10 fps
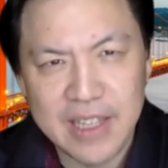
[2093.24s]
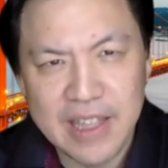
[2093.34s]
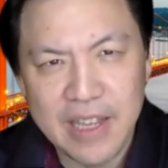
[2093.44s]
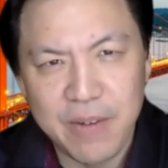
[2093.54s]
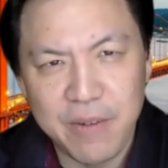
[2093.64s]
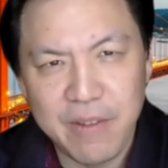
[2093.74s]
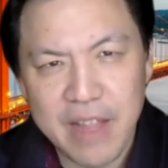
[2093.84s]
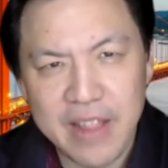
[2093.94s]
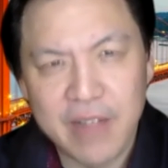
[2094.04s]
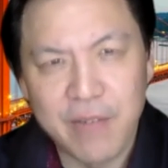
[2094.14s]
that they
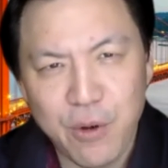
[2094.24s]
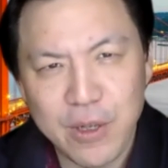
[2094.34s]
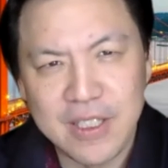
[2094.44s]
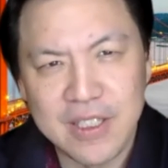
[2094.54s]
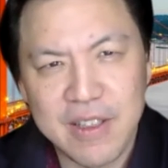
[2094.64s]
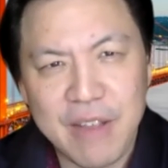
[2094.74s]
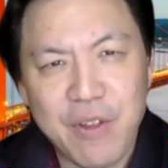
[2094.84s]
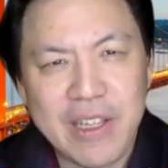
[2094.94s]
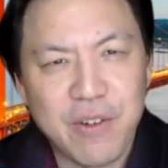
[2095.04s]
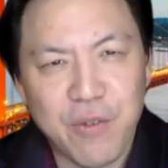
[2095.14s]

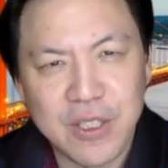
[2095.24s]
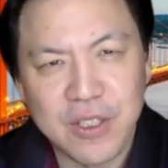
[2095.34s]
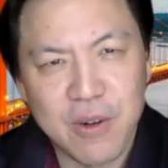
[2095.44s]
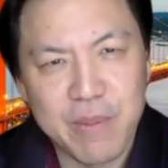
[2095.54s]
feel like their voices aren't being